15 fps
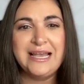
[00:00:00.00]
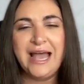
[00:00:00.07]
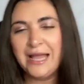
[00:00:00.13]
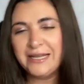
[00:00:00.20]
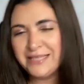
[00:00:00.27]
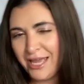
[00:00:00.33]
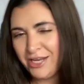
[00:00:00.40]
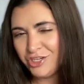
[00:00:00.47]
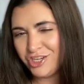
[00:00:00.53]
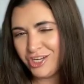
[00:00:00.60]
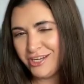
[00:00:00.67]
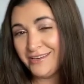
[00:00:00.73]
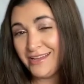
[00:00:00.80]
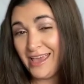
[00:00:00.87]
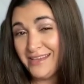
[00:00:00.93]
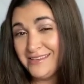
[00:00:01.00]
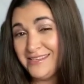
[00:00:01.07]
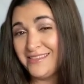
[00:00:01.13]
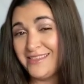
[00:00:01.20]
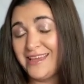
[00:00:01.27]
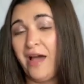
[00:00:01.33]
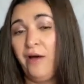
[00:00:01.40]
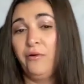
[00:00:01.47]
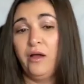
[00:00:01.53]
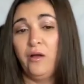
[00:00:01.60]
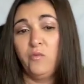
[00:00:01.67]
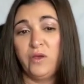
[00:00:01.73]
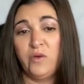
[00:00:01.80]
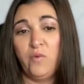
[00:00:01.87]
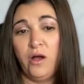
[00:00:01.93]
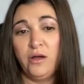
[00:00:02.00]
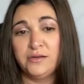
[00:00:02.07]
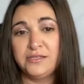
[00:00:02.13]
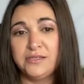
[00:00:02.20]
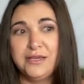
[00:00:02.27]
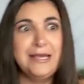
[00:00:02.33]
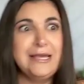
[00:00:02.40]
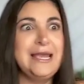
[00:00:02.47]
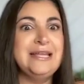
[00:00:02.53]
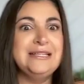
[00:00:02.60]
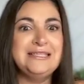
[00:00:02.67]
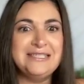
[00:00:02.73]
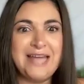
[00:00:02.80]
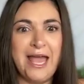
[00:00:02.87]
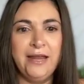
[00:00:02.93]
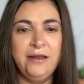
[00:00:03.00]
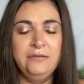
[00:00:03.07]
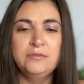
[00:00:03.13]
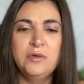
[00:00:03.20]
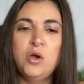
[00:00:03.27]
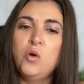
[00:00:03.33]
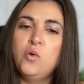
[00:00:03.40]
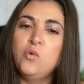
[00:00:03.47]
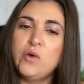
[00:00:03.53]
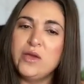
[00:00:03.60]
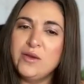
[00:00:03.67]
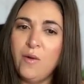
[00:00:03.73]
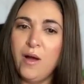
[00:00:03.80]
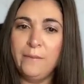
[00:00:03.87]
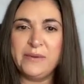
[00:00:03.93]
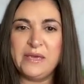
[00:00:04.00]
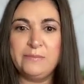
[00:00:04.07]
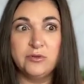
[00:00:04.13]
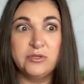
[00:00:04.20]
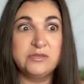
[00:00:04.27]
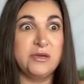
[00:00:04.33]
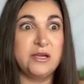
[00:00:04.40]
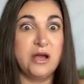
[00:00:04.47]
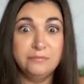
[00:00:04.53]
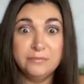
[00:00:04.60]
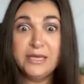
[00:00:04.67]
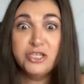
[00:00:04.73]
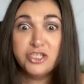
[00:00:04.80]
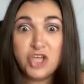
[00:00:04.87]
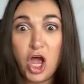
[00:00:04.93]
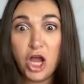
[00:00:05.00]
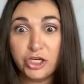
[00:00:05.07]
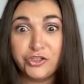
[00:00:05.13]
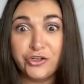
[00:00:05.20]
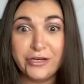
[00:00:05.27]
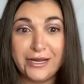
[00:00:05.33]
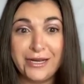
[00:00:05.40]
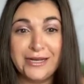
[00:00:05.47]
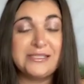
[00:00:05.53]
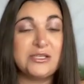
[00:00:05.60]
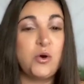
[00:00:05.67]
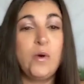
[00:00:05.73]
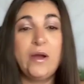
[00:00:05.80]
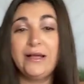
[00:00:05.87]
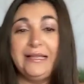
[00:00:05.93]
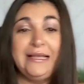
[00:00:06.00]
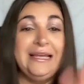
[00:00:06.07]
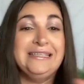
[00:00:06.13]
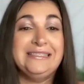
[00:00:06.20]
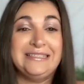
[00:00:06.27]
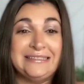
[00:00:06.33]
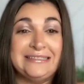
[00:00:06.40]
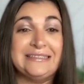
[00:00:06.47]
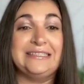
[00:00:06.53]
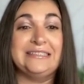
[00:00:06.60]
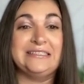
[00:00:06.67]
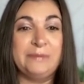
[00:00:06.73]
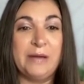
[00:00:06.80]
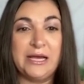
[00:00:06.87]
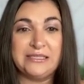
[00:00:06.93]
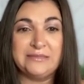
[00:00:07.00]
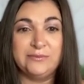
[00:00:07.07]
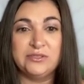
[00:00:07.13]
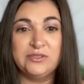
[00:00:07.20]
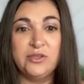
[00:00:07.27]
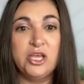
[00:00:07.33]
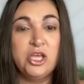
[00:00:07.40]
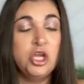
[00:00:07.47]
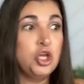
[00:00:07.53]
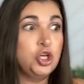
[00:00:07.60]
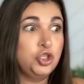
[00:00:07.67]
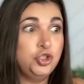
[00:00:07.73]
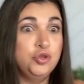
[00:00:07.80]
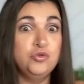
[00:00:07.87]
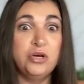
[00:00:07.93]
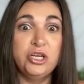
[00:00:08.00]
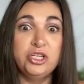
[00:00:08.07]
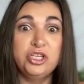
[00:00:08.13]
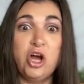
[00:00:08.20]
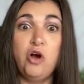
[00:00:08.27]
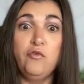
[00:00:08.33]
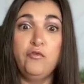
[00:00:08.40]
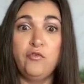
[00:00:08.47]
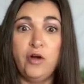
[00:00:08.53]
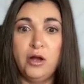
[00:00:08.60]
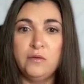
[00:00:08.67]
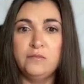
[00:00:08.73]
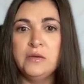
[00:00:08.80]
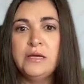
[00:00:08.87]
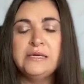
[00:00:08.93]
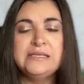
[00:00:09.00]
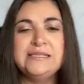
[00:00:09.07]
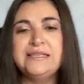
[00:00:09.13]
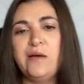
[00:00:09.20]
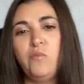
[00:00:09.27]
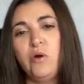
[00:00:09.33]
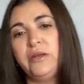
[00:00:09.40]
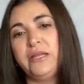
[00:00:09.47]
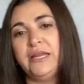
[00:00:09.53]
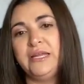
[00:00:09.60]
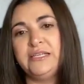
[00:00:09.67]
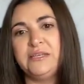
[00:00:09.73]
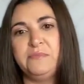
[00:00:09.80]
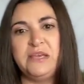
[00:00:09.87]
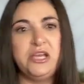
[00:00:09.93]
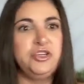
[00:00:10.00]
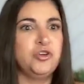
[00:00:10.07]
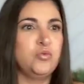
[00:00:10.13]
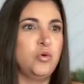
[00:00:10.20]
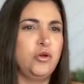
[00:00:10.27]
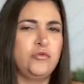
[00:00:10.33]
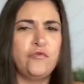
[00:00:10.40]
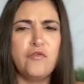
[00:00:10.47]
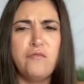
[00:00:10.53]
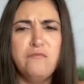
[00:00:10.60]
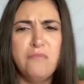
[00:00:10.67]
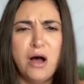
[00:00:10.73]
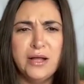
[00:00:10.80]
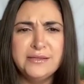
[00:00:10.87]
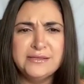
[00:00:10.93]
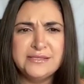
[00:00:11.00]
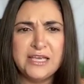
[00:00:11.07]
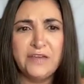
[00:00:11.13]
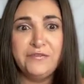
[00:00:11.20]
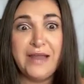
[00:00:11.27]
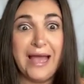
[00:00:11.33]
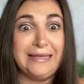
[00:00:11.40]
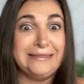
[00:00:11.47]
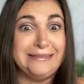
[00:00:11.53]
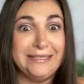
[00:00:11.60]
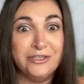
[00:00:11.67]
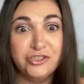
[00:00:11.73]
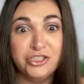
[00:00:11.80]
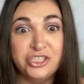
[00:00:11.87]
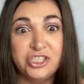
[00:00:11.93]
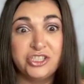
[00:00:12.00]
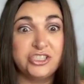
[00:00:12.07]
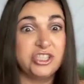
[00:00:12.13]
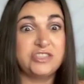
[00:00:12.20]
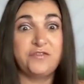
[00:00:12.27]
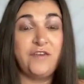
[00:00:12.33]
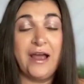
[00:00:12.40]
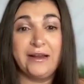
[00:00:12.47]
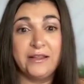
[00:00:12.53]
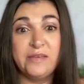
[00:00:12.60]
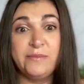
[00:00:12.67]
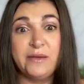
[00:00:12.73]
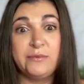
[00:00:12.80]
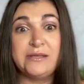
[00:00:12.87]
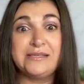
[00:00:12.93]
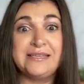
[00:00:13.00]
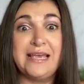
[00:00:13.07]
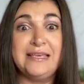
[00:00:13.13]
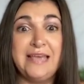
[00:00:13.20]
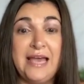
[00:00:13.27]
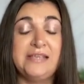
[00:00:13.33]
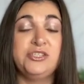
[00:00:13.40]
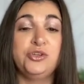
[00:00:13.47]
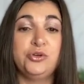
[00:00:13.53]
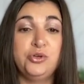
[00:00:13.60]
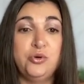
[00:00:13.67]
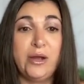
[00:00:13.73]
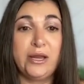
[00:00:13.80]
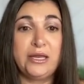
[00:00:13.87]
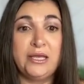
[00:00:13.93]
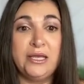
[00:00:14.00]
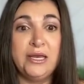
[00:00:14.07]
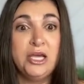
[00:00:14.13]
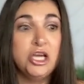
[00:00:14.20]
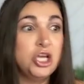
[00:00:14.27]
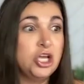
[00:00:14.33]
attention isn't the outcome we want. Instead, we want people to become indoctrinated as quickly and as easily as possible so that you can go from someone needing to be in your world for months, if not years, to just finally be able to say, yes, you're who I need,